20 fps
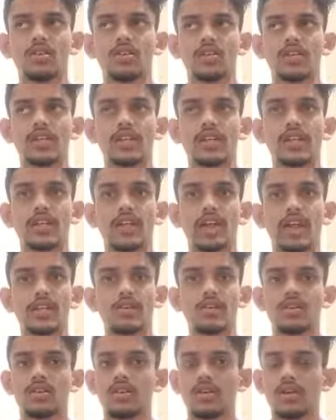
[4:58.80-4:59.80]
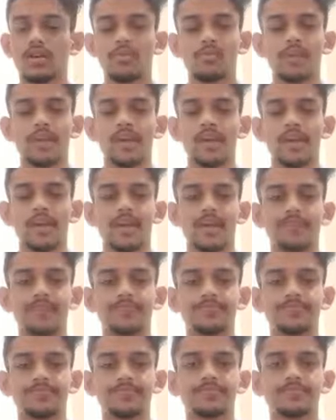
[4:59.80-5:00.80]
checked at compile time.
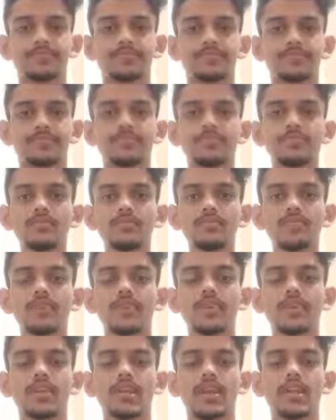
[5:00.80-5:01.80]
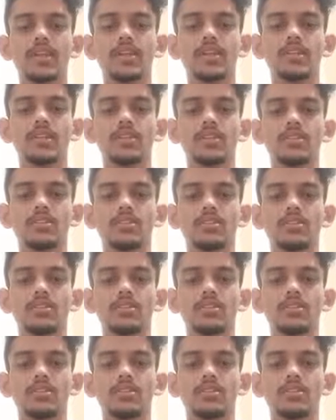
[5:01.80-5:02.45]
And then